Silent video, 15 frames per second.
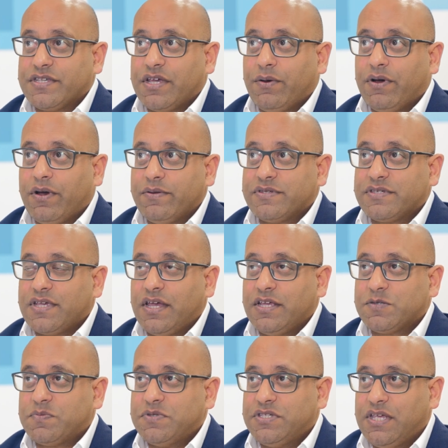so I would say
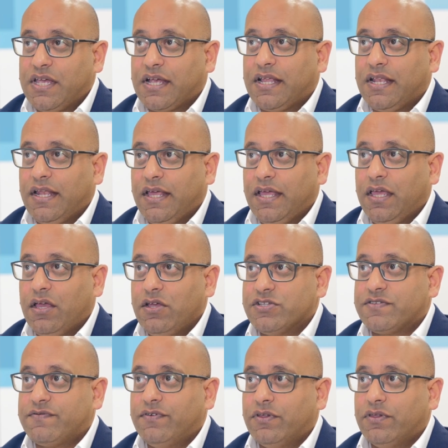it's particularly
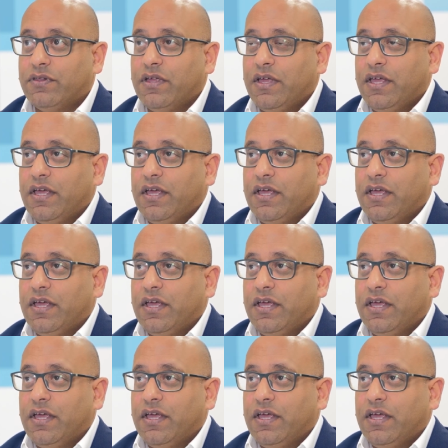useful